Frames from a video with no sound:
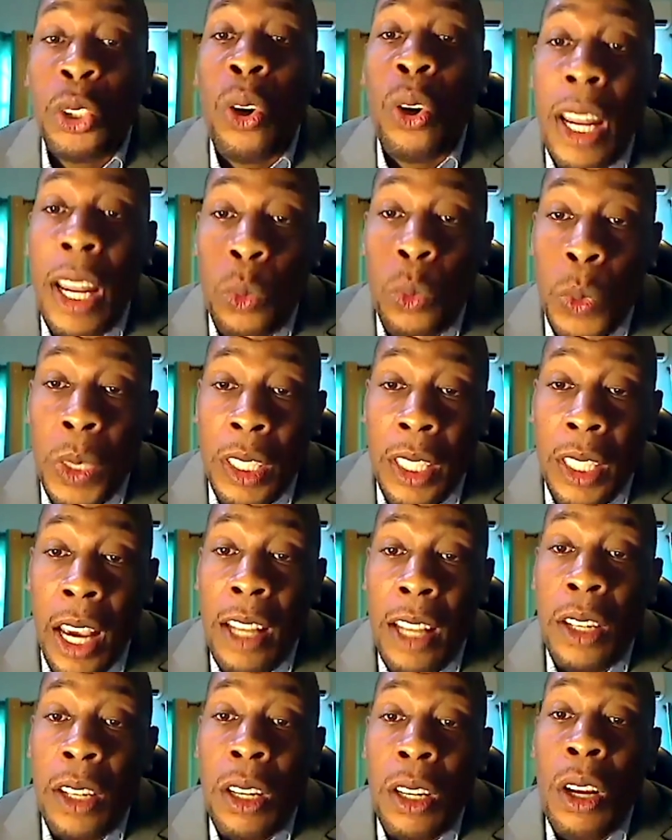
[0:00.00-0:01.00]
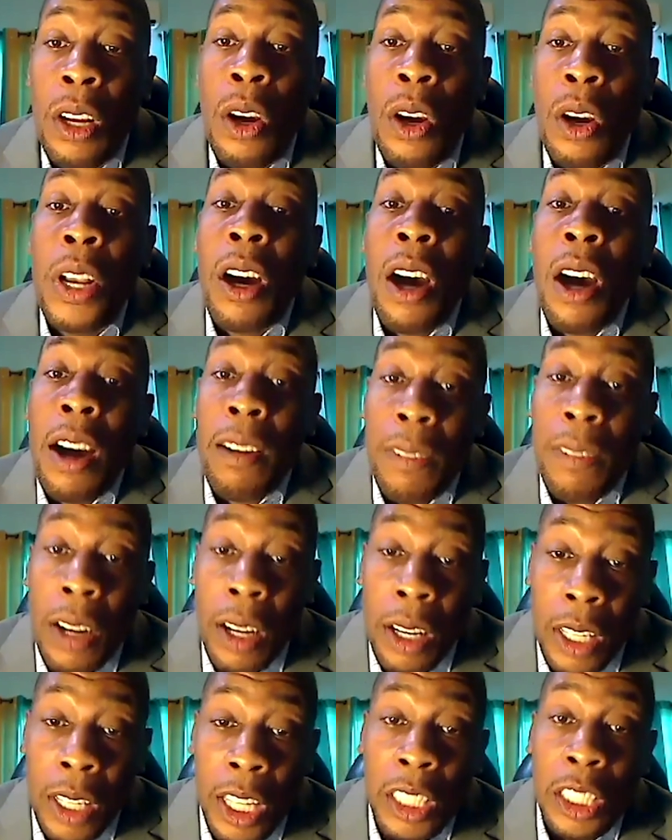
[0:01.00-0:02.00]
that we can
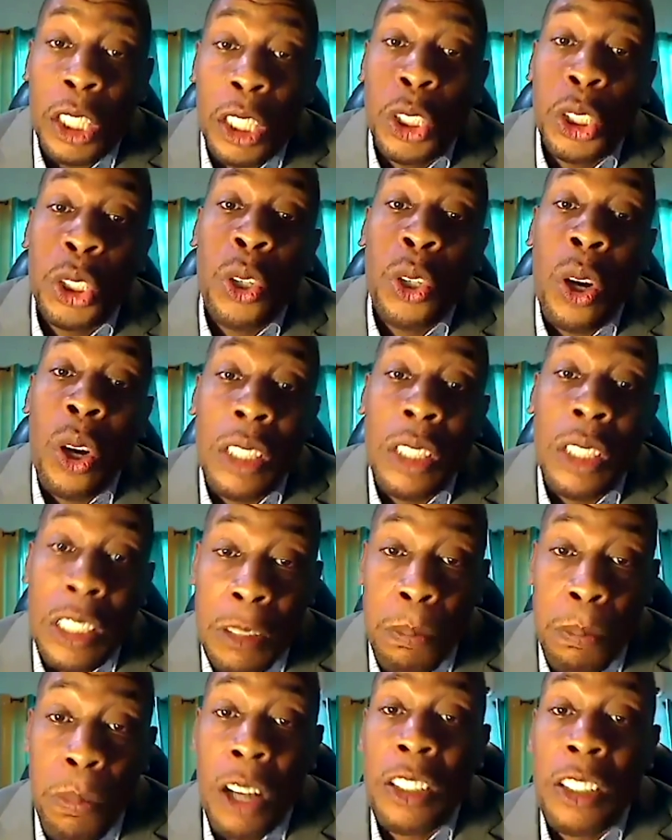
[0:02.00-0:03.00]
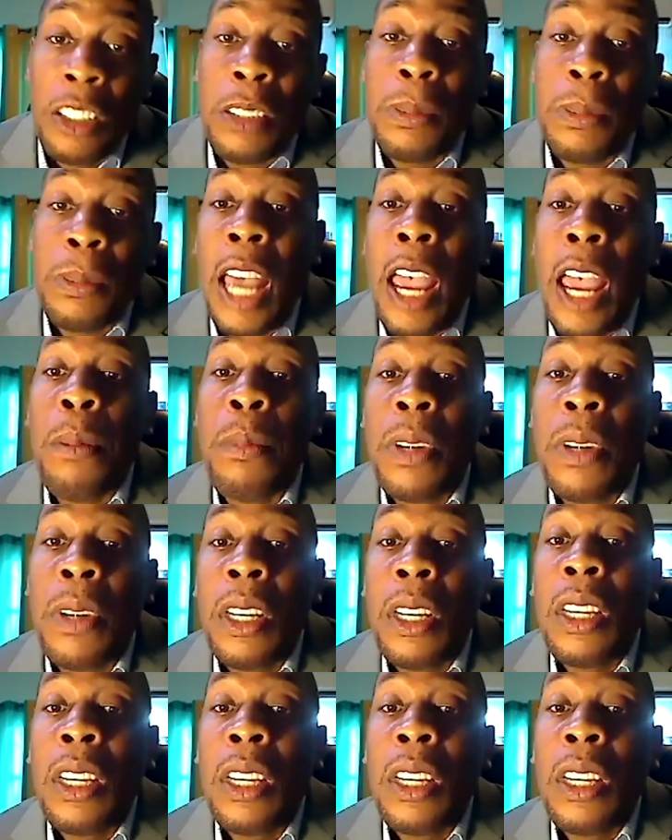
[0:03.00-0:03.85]
recover in the shortest possible time